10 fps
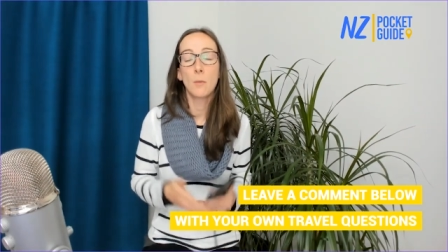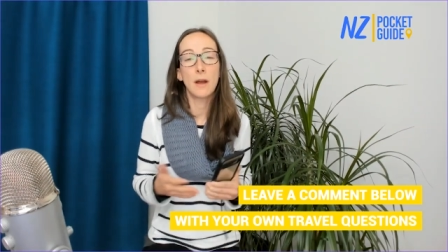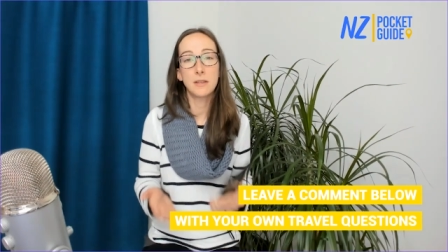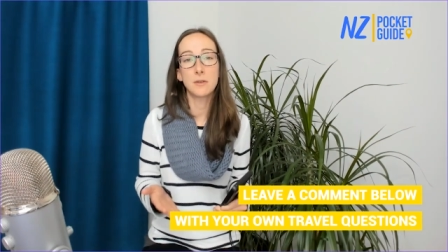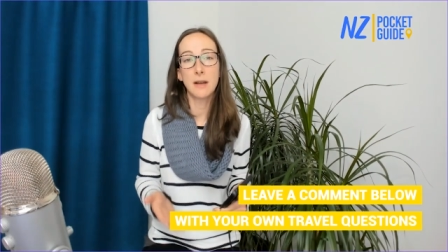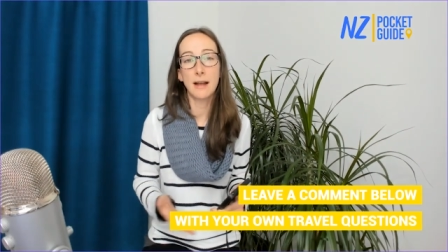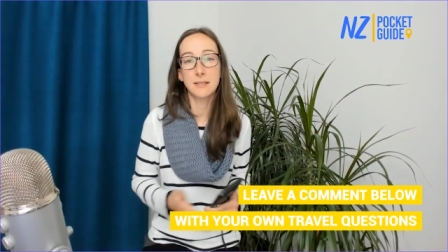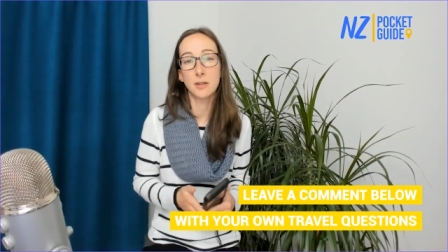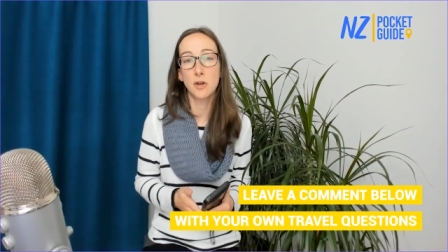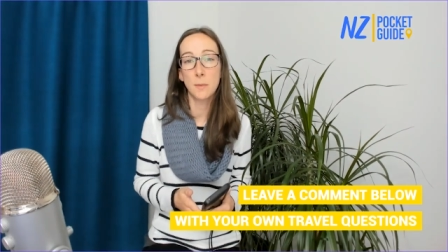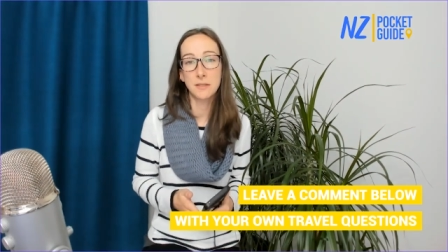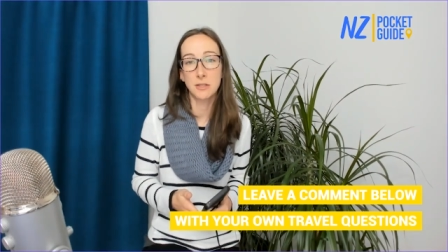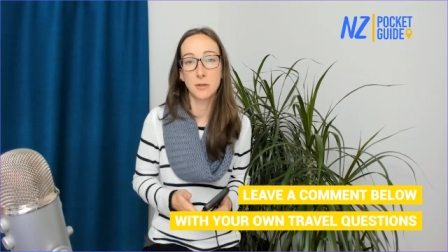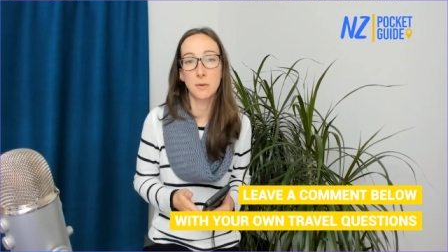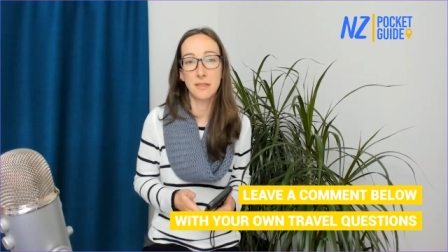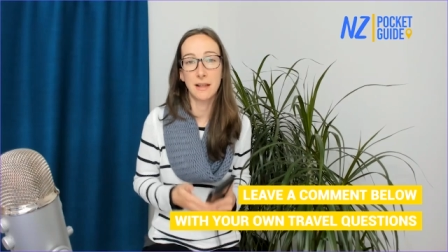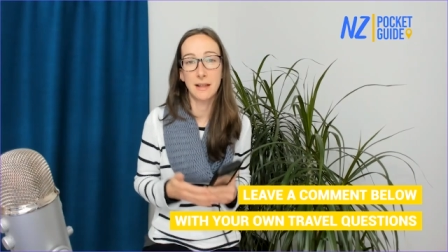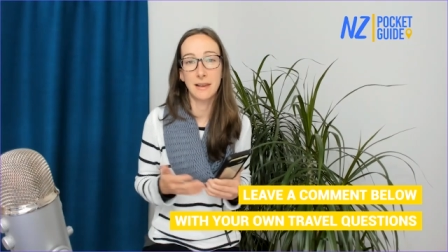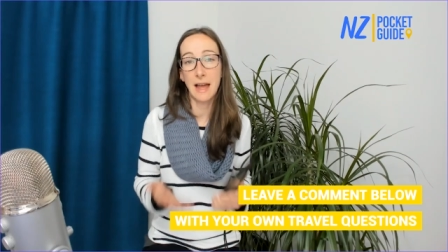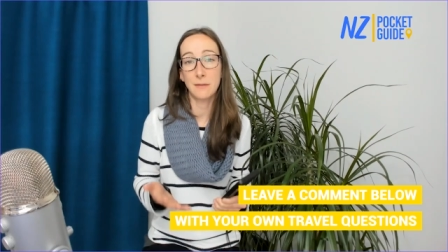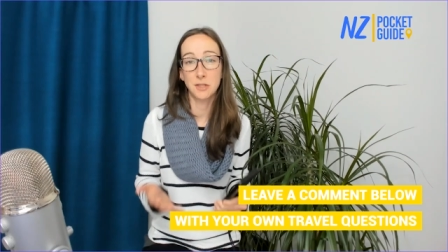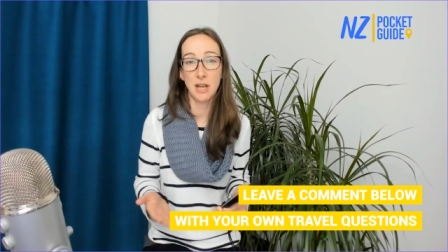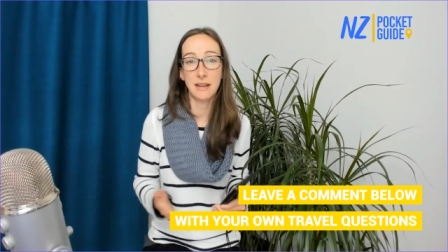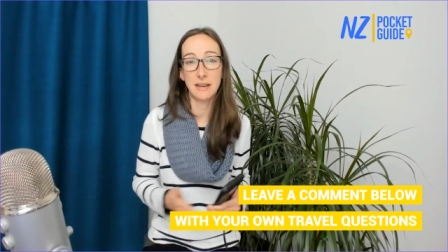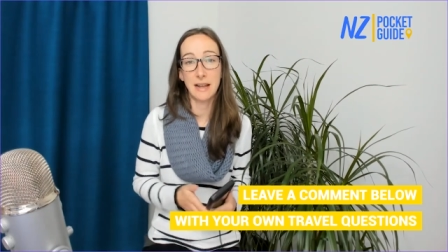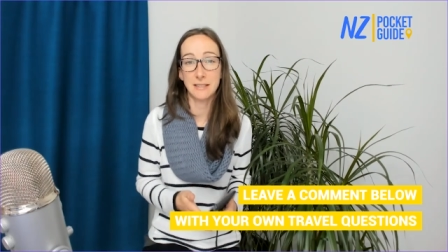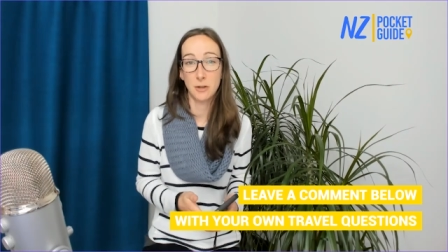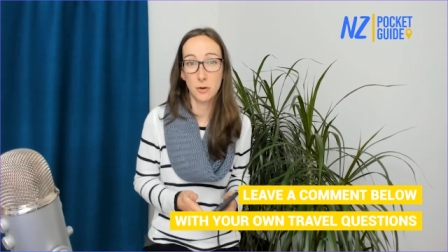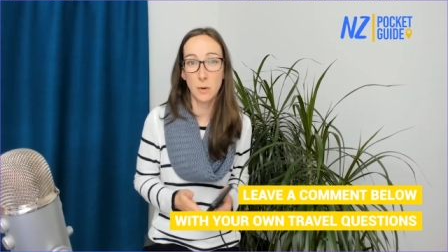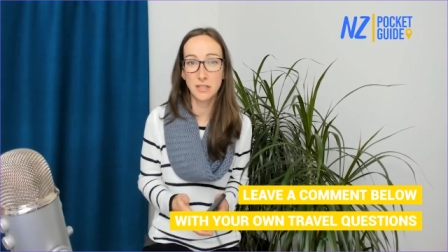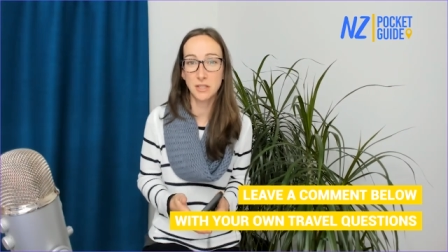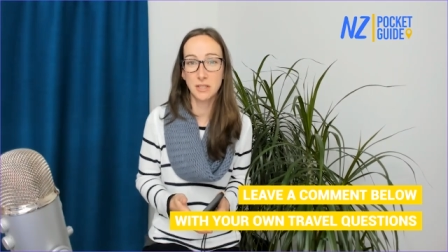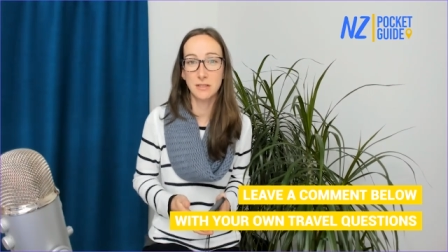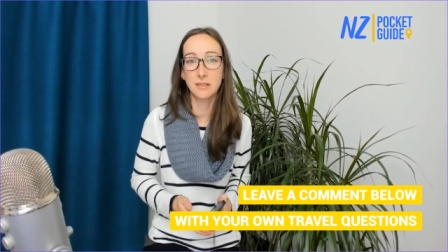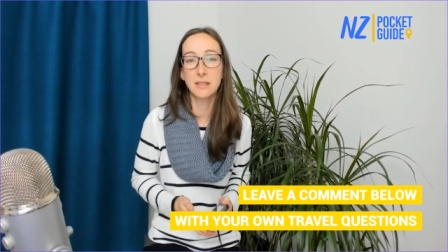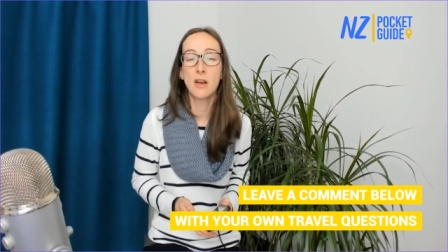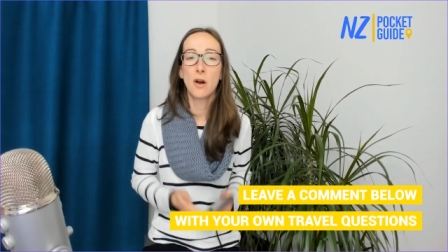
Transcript: where you guys can come onto the live chat and ask your questions.